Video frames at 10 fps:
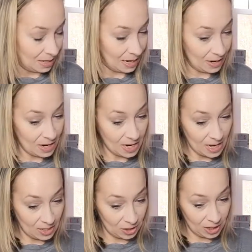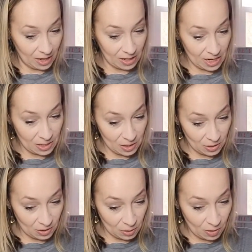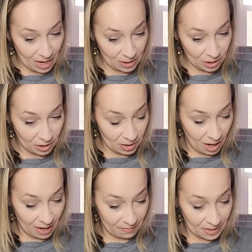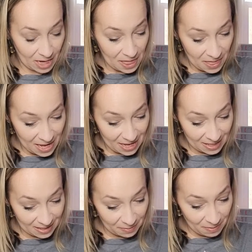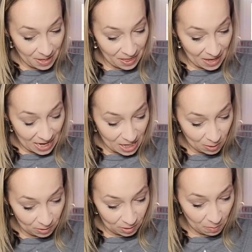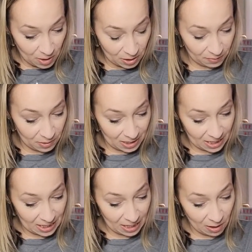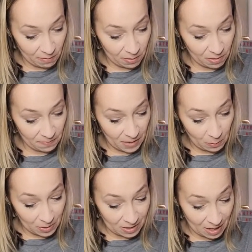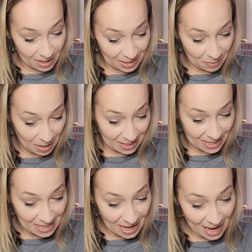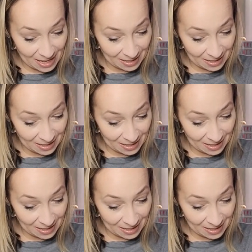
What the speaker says: Erica and Sherry, you guys should not have done this, but thank you so much for sending it over. I was not expecting that.